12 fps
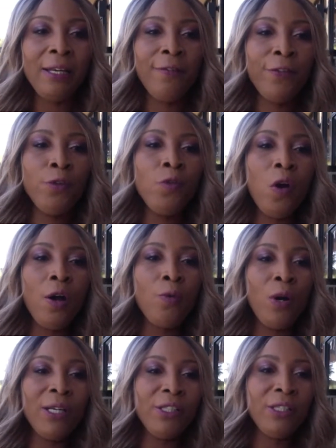If you are
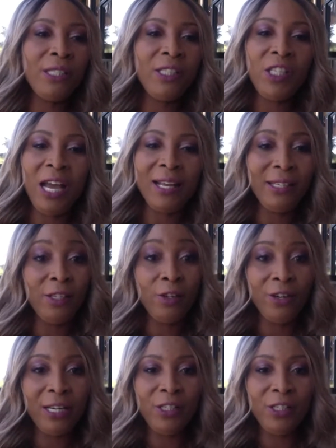watching the chat and you're